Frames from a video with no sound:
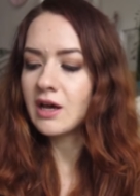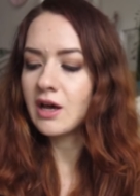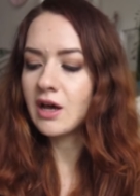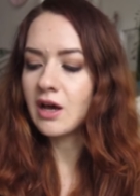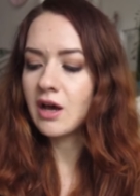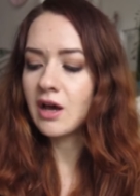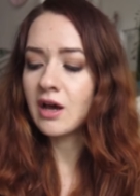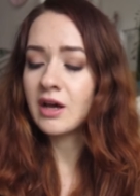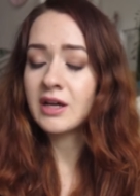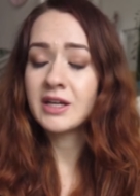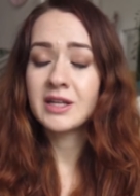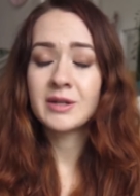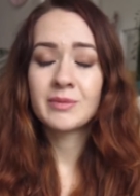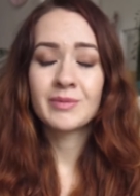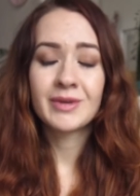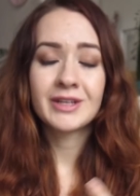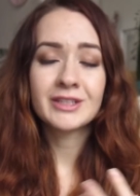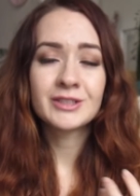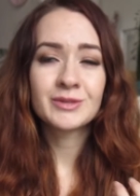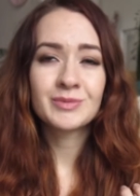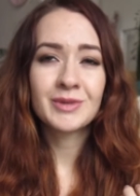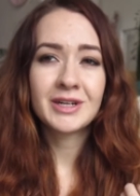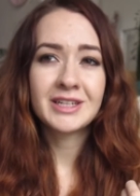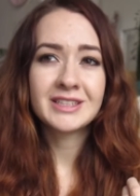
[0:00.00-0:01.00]
It
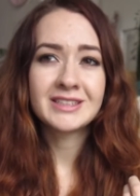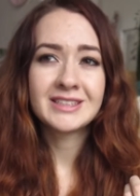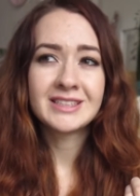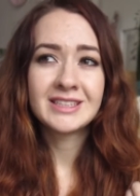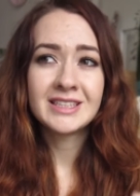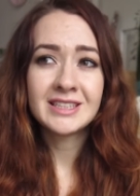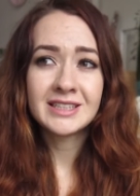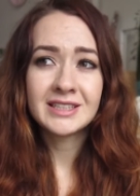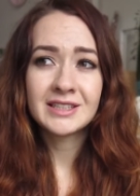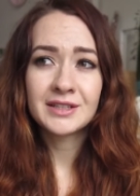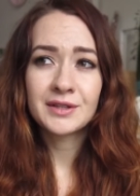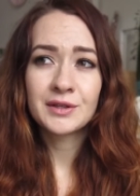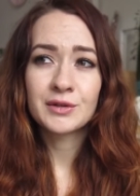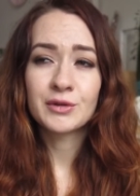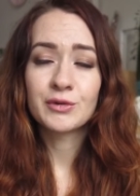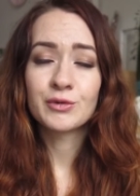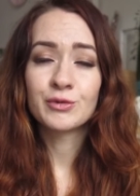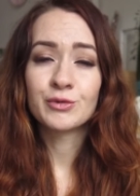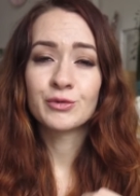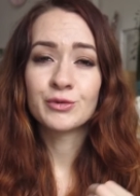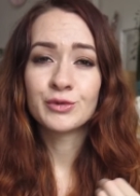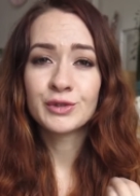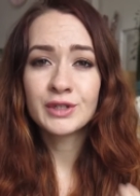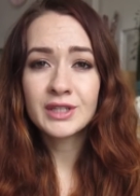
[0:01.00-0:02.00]
makes my teeth
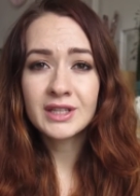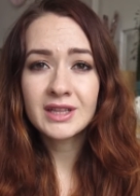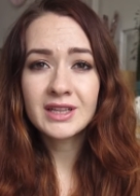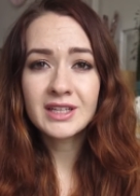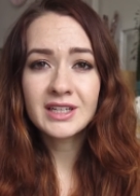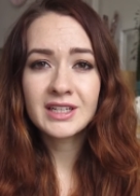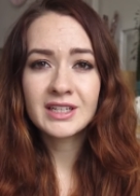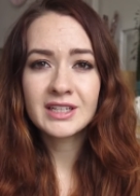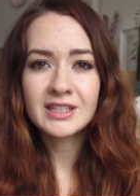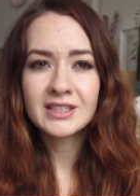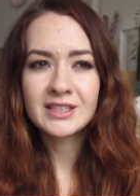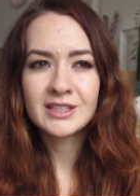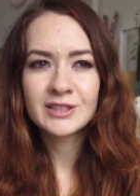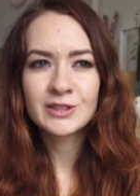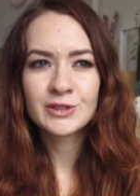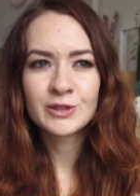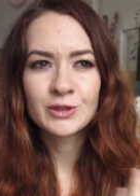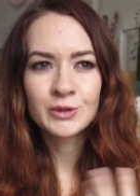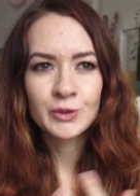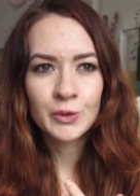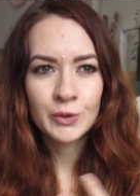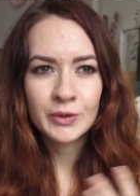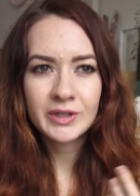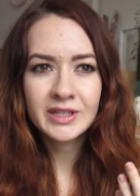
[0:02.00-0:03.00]
really
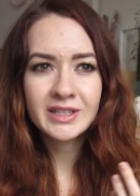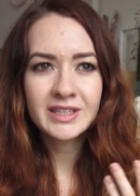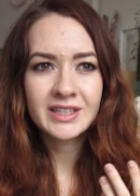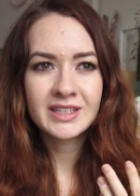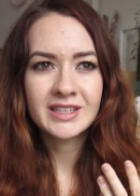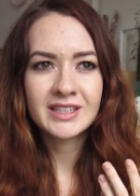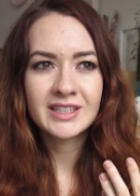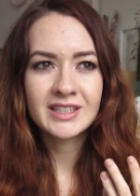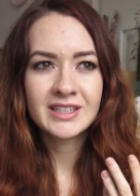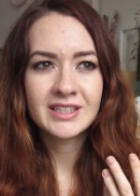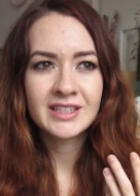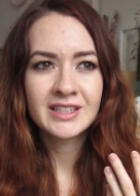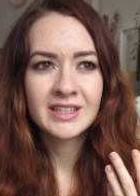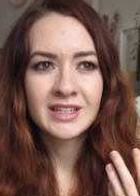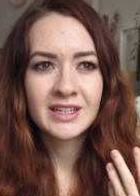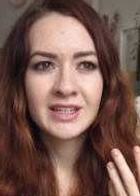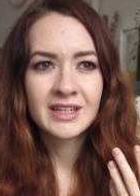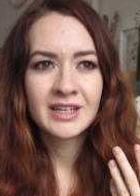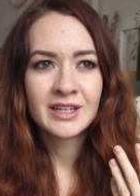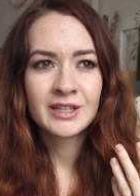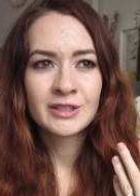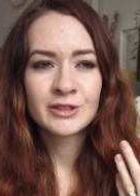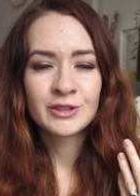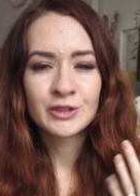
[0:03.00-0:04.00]
squeaky
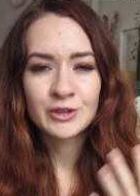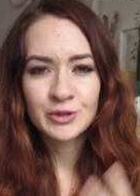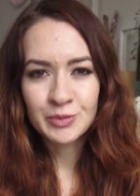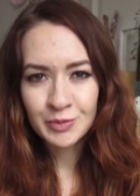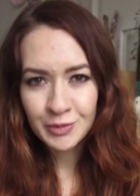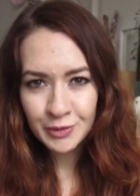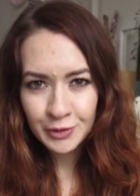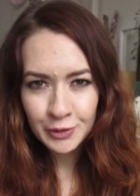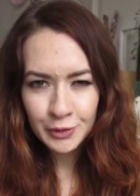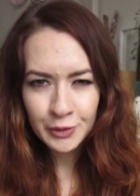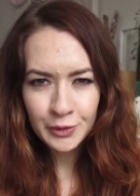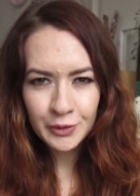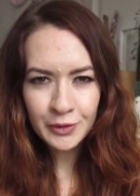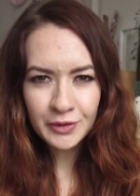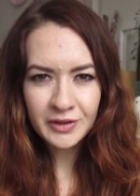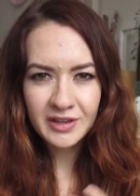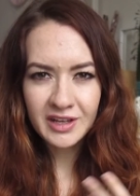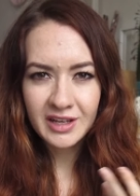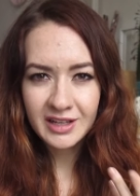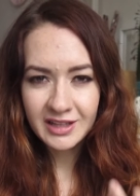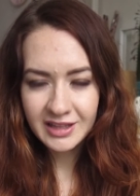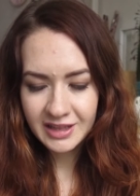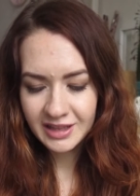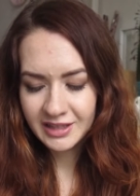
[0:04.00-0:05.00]
smooth
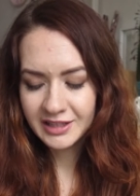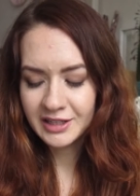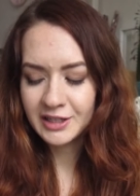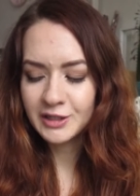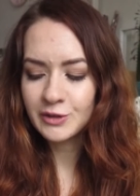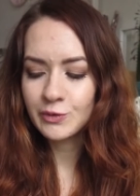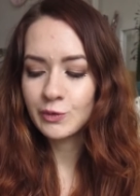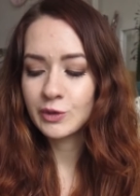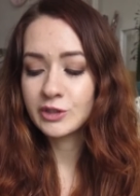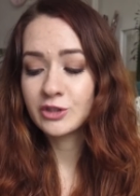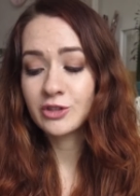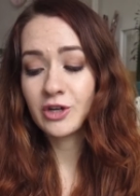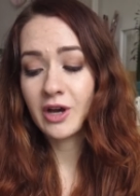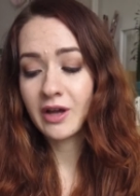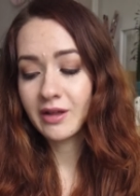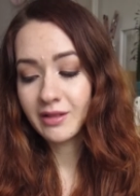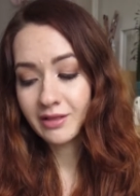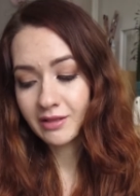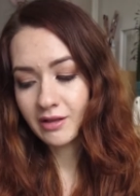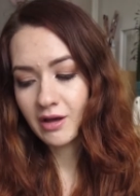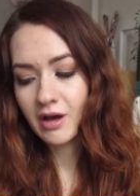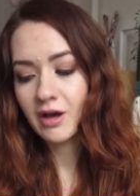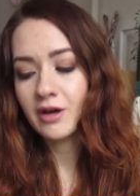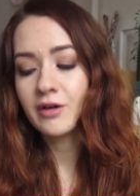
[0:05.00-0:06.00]
and clean, which I
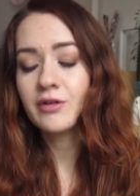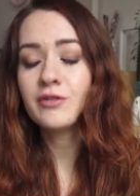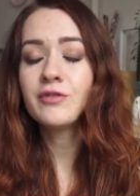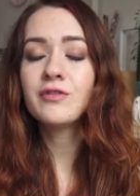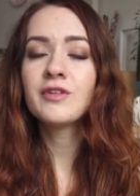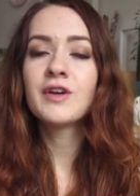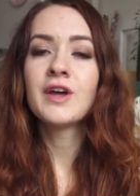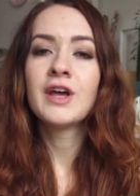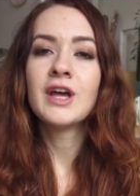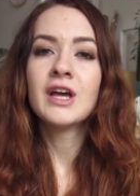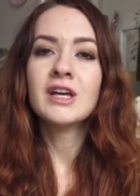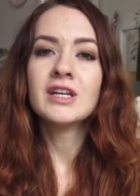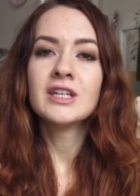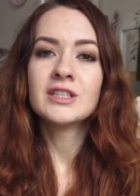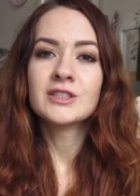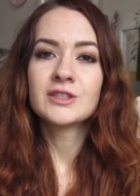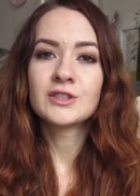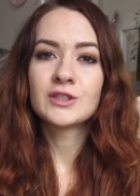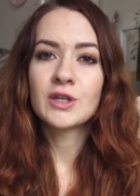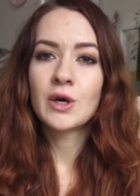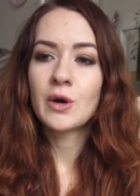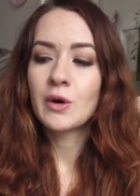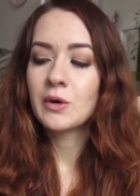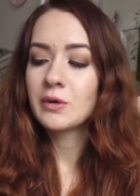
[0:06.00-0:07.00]
love.
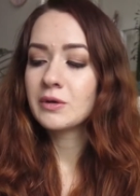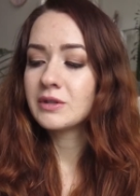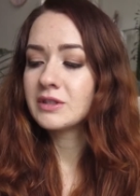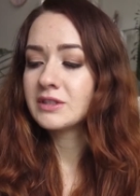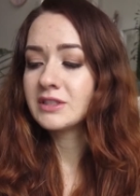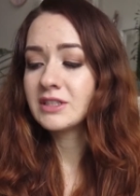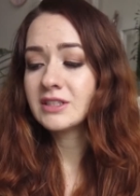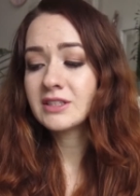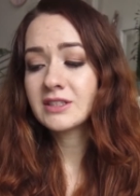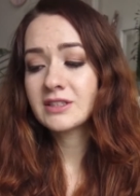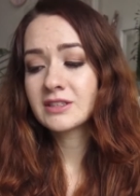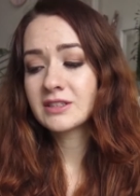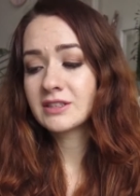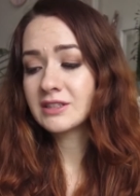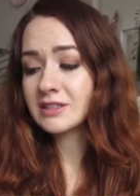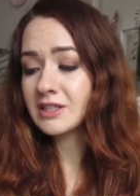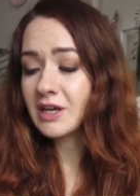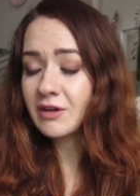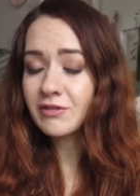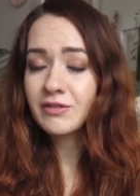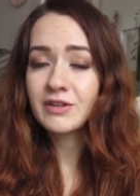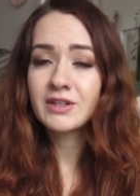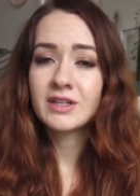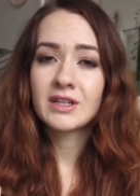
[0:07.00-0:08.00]
So this is
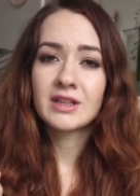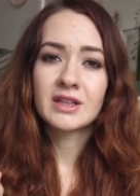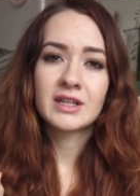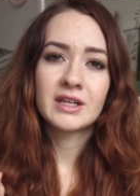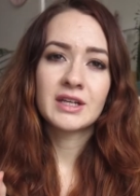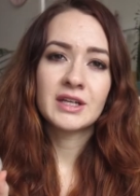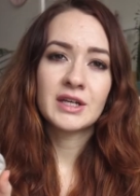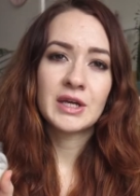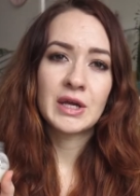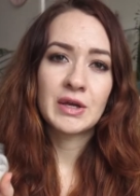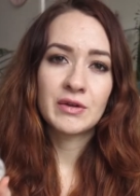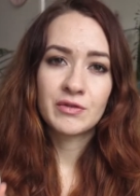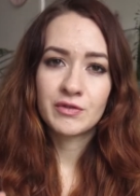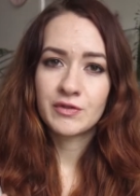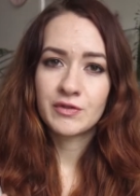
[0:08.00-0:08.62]
definitely a